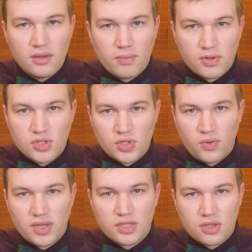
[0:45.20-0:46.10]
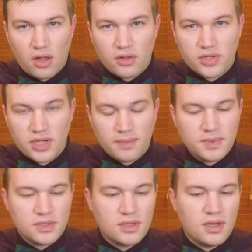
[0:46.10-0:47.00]
pursuing
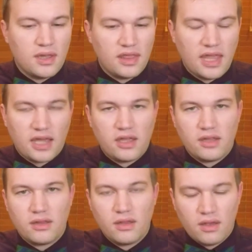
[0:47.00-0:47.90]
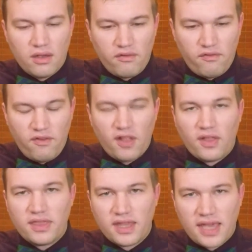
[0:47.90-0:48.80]
scholarships that can fill
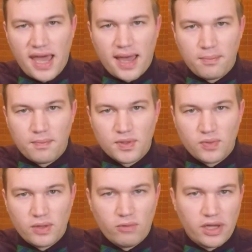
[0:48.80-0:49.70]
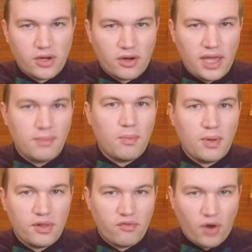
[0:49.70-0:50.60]
in the gap between what you're
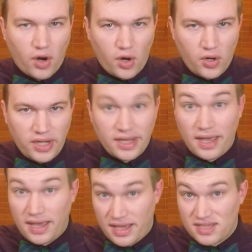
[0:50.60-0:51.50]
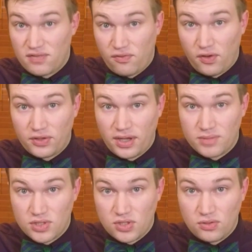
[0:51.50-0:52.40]
capable of earning as a full-time
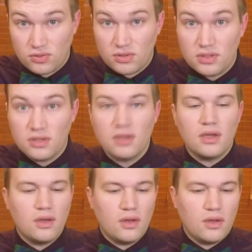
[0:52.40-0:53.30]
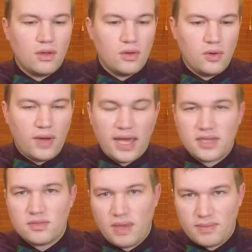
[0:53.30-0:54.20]
student who
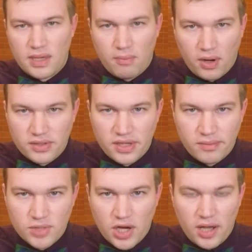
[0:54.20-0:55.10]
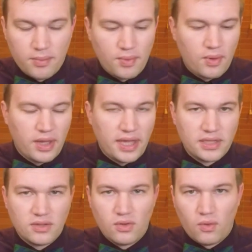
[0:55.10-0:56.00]
has maybe a part-time job
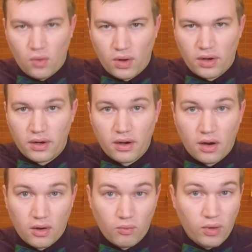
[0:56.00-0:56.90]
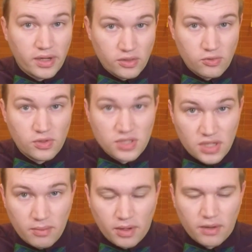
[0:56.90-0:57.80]
and or are working through the
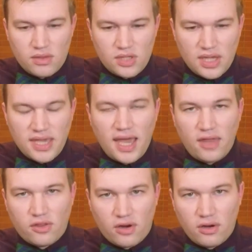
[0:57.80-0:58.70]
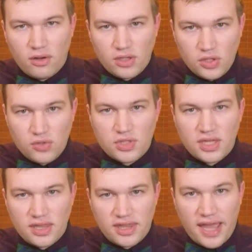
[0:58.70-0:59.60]
summer, together
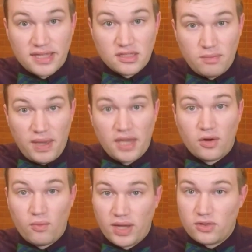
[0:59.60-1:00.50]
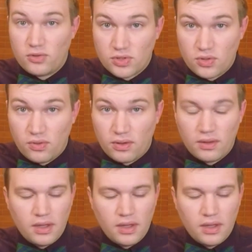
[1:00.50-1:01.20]
using that to pay your way through school.